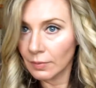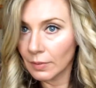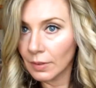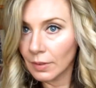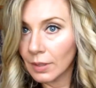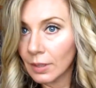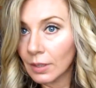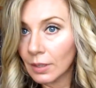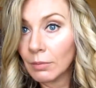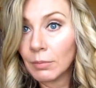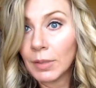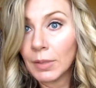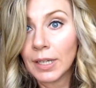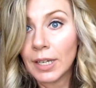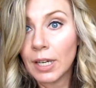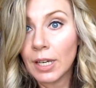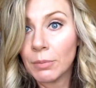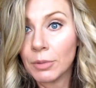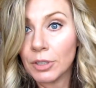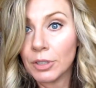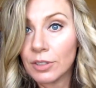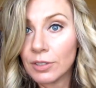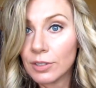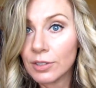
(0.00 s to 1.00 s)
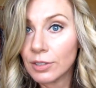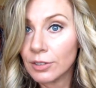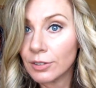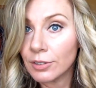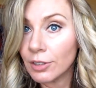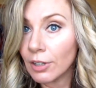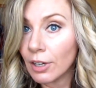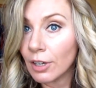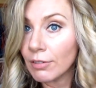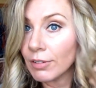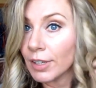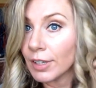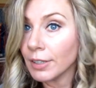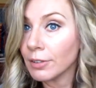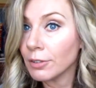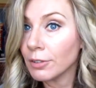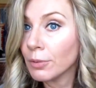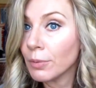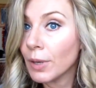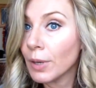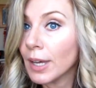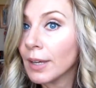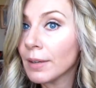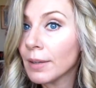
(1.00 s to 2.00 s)
My camera just turned off. I don't
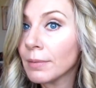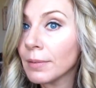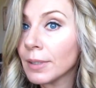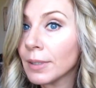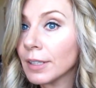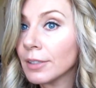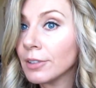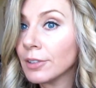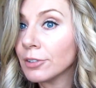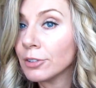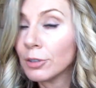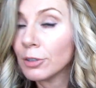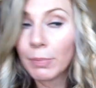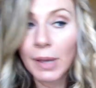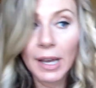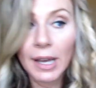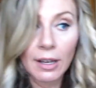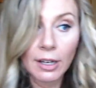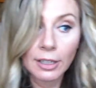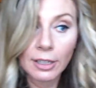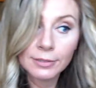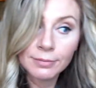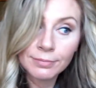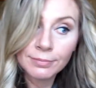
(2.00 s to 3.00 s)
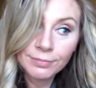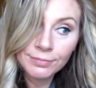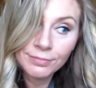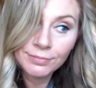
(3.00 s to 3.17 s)
know why. I turned it back on.